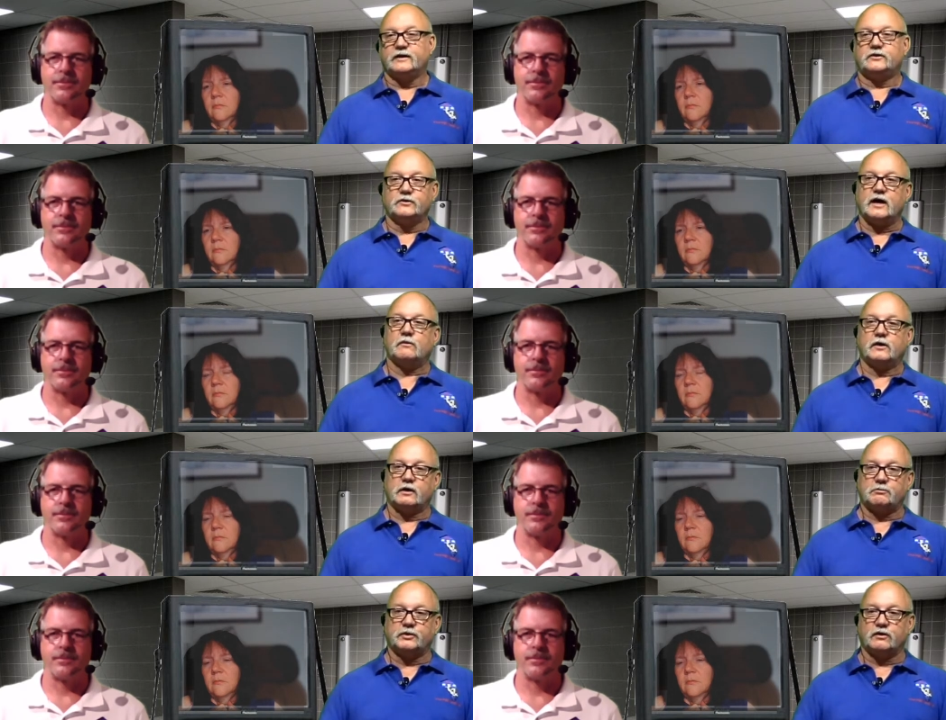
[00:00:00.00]
Speaker 1: They do
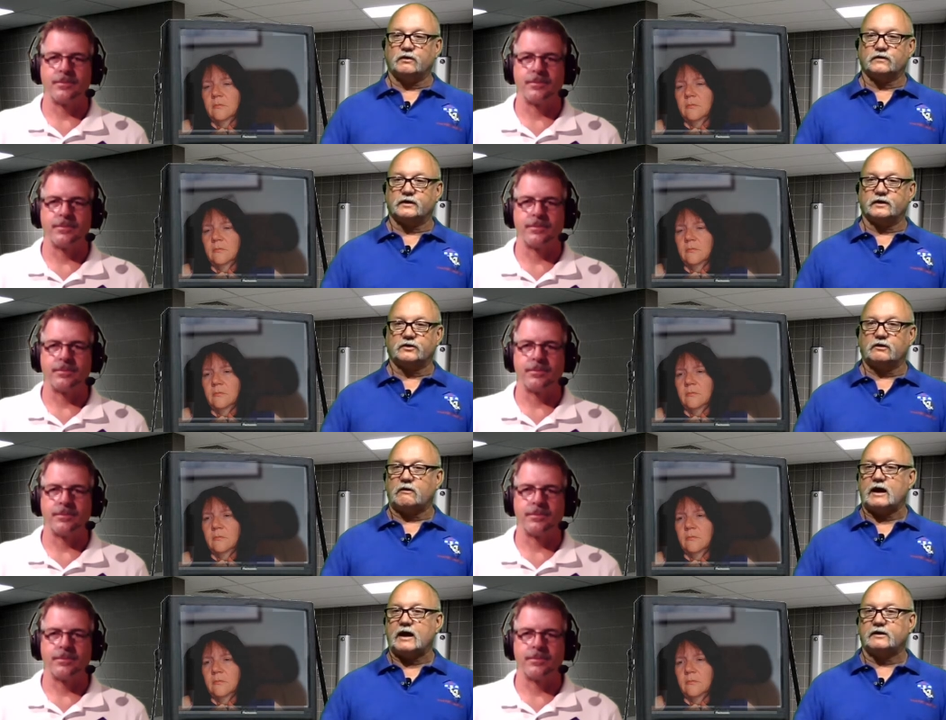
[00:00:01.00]
not want to put over a
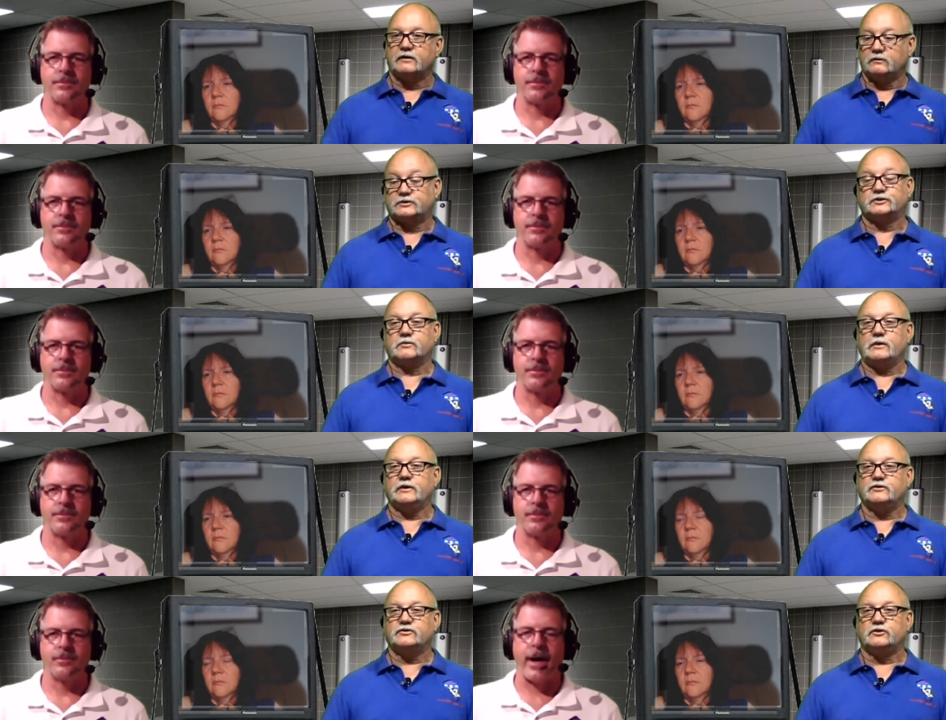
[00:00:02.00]
Durarock, which is the
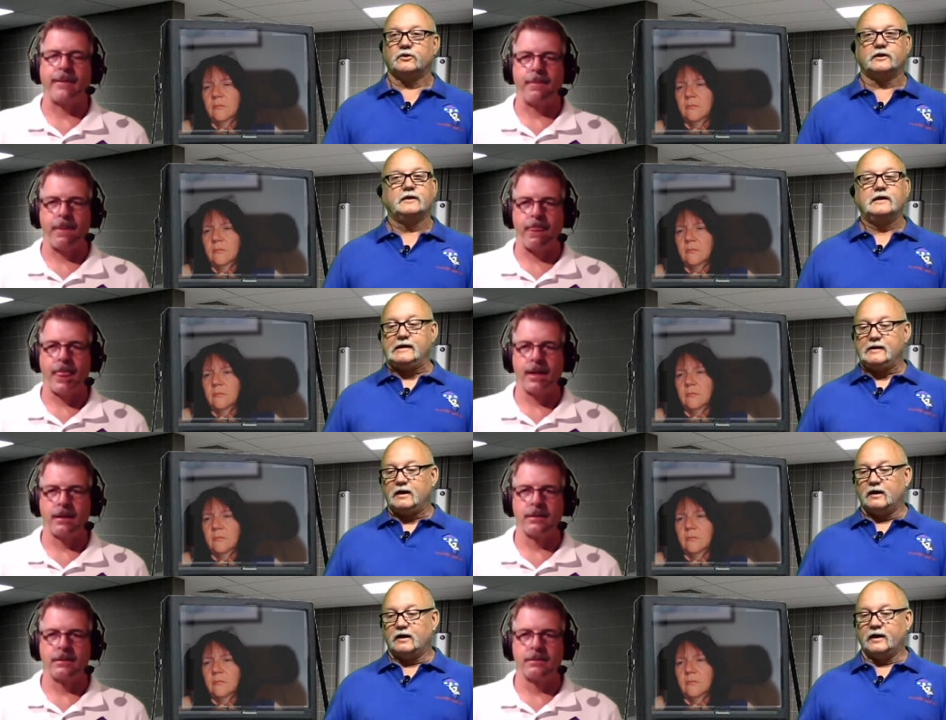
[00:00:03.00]
way we used right. to do it
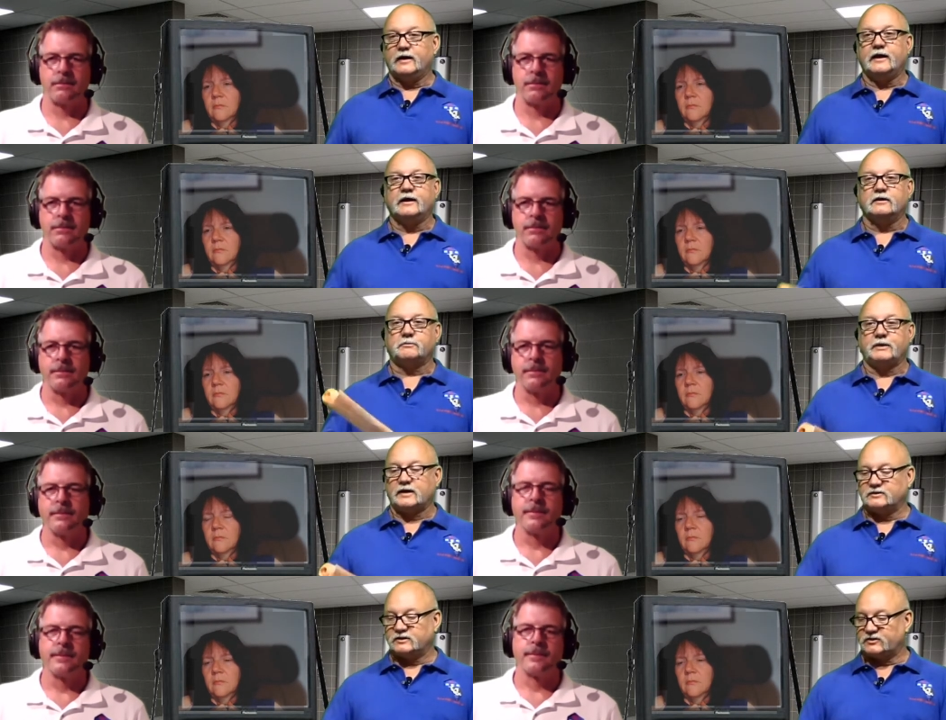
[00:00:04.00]
and, and it
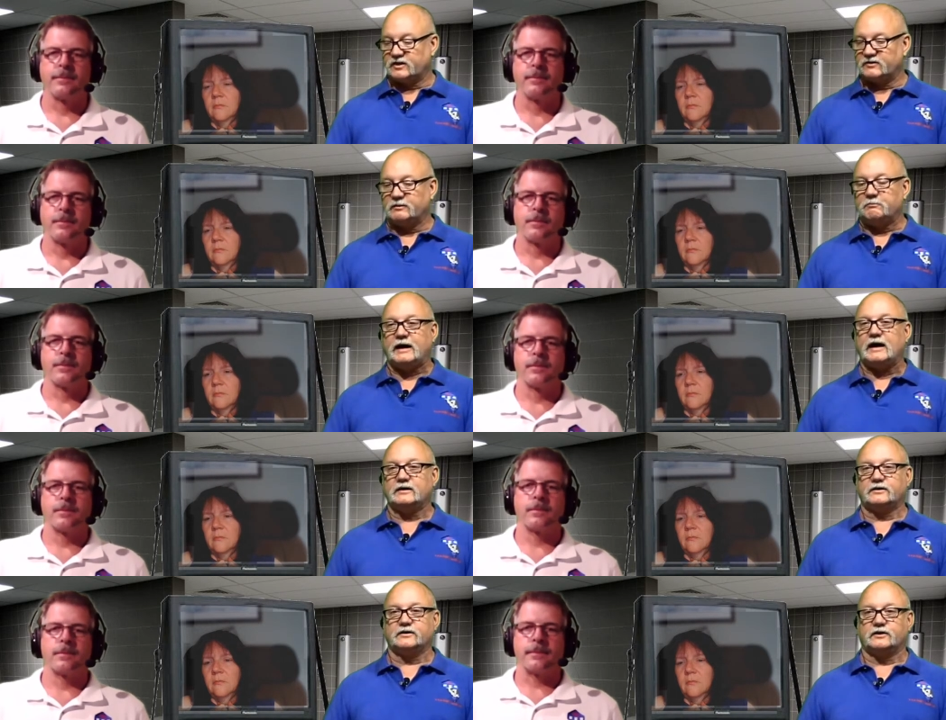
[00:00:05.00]
because it just doesn't
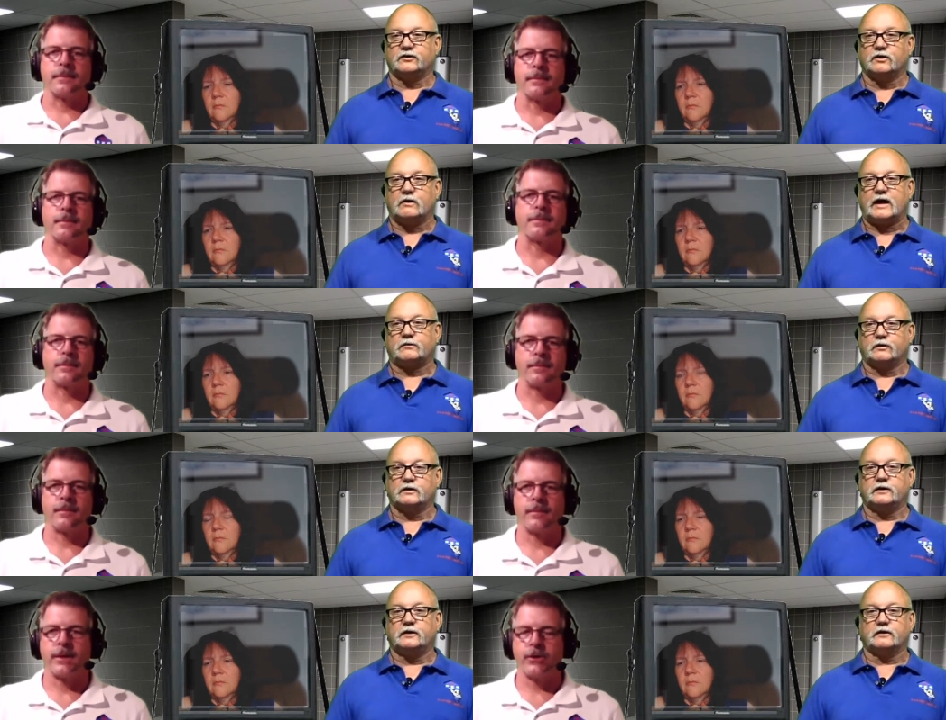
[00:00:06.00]
bond to the Durarock
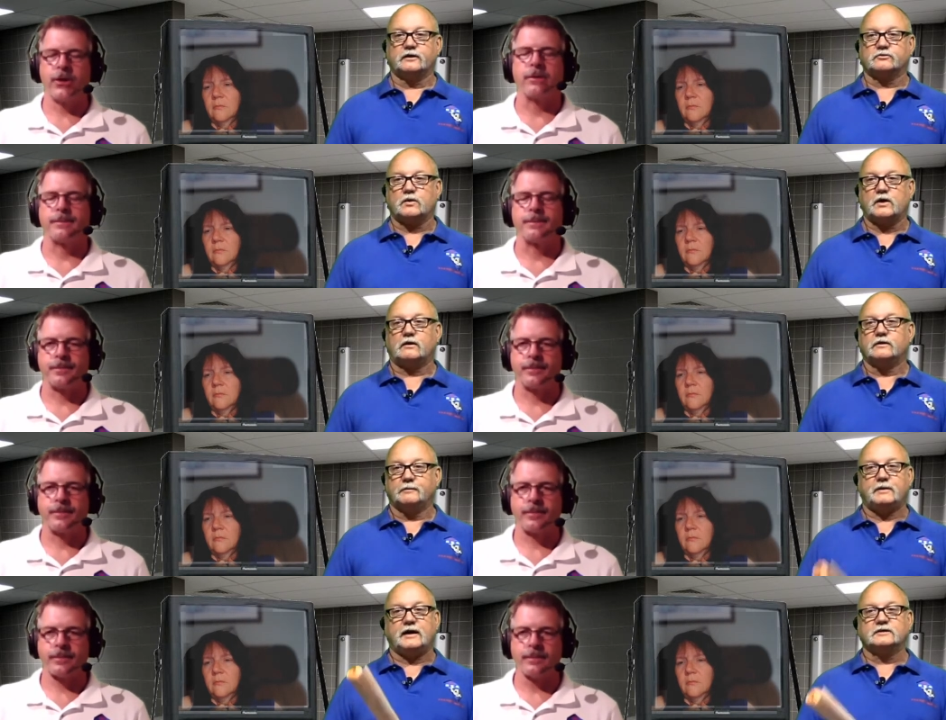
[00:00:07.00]
nearly sure. as
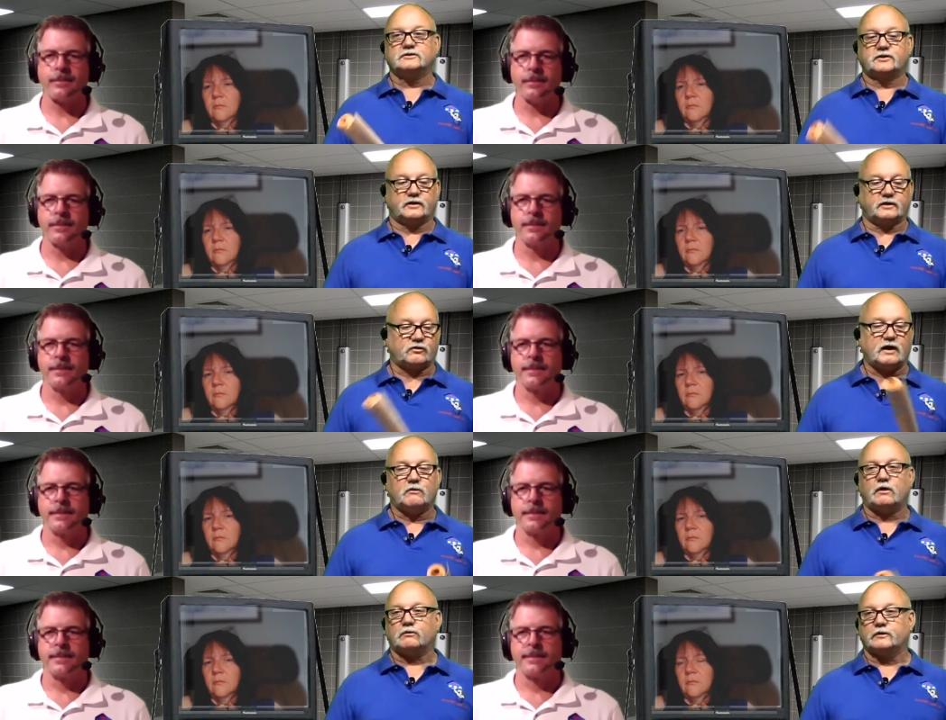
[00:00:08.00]
well. It bonds to the
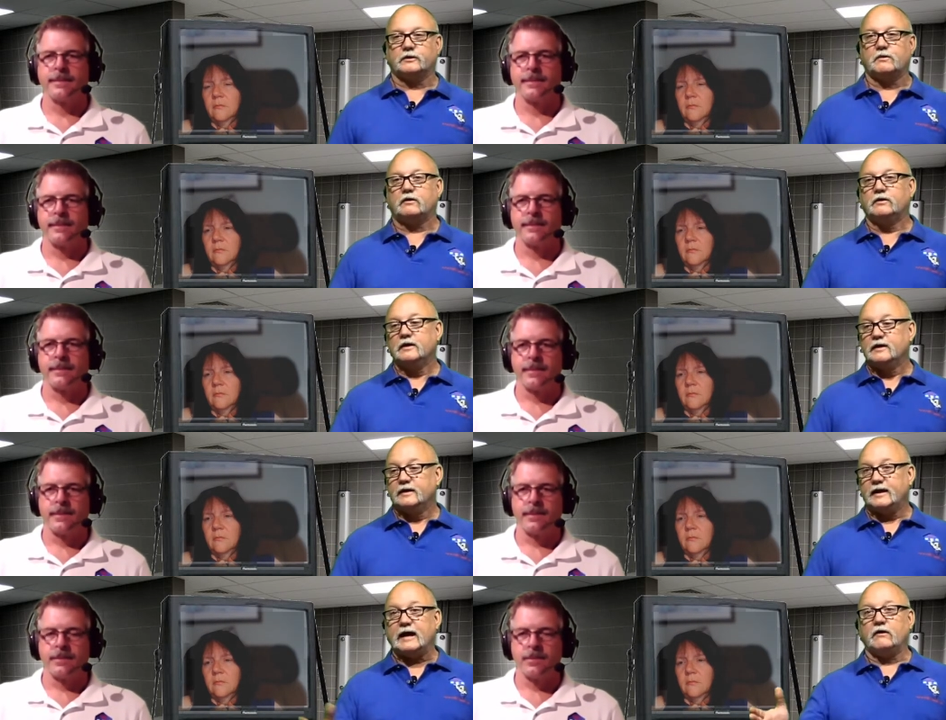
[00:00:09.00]
drywall really well.
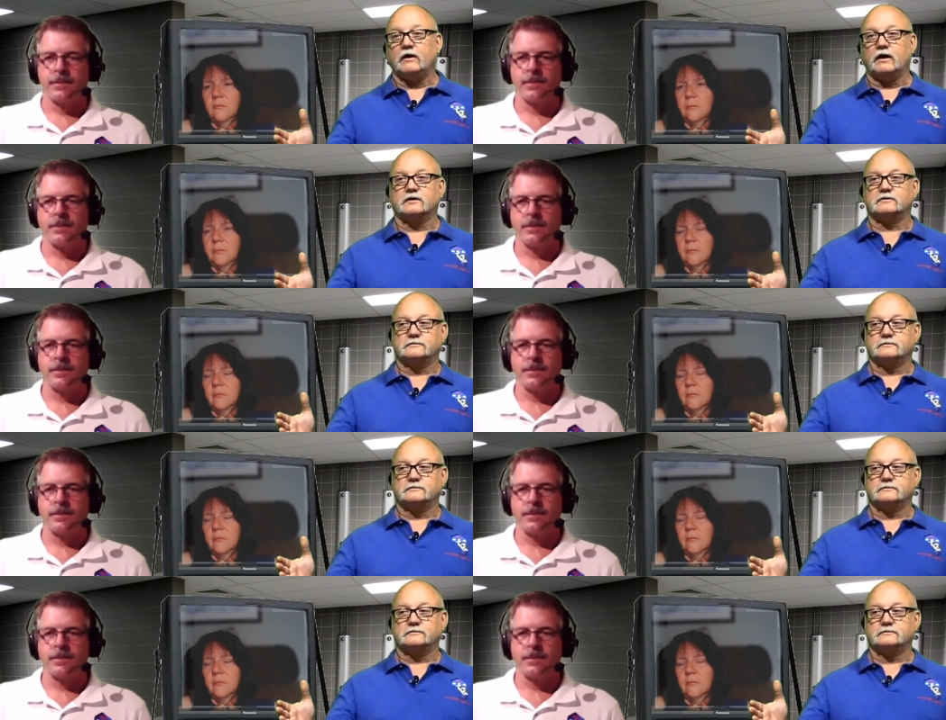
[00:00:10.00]
Now